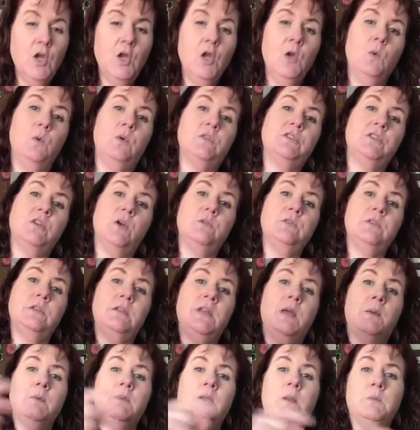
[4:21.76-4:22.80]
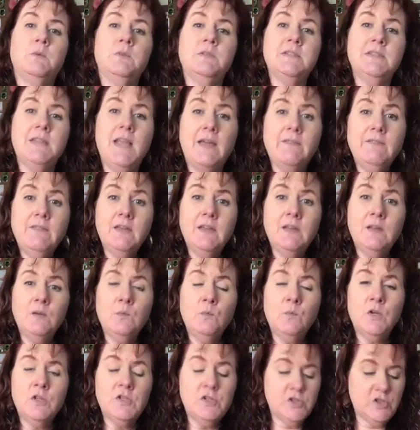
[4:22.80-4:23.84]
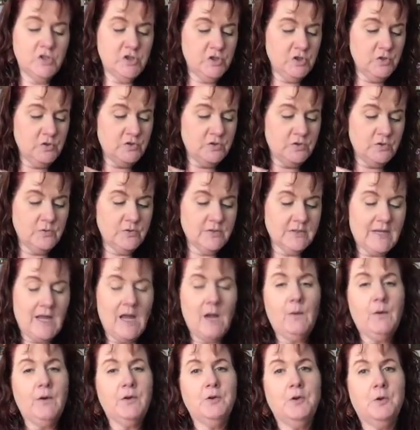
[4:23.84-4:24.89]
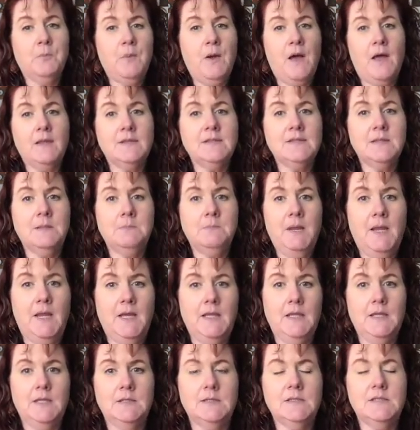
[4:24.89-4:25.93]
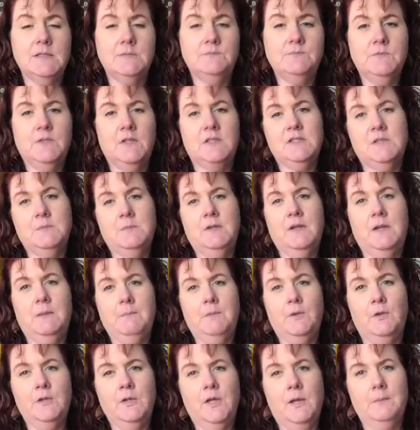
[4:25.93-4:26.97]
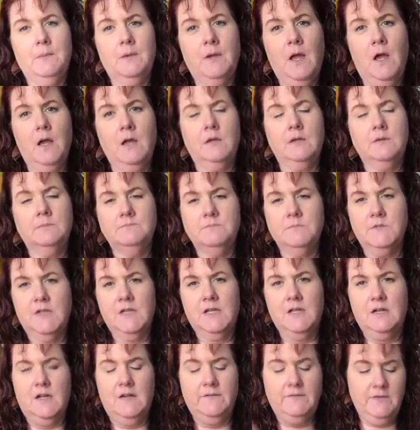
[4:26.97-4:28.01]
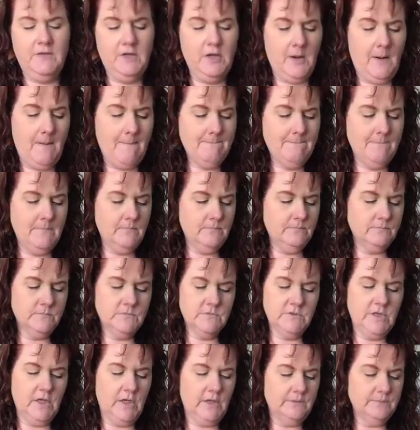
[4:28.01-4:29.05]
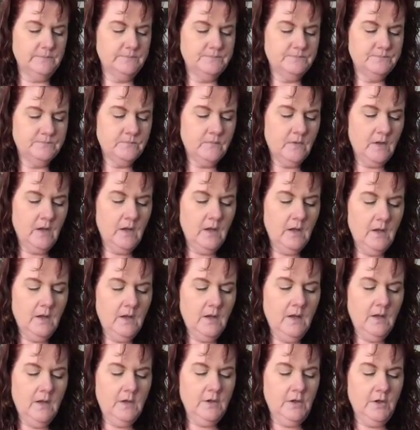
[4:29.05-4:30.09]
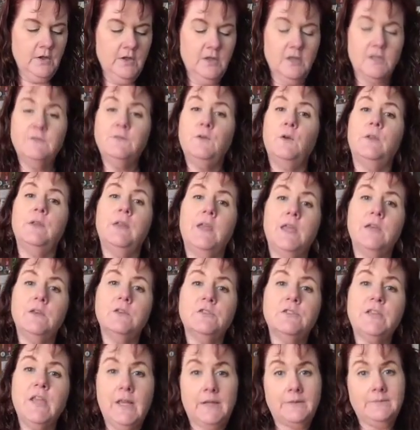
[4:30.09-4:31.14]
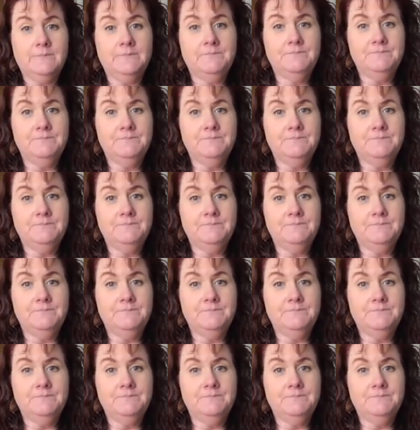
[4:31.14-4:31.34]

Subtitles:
which goes in line with number 7, which is used to scour your pots and pans. Get some any buildup gunk, get it off of there, done. You can exfoliate your skin.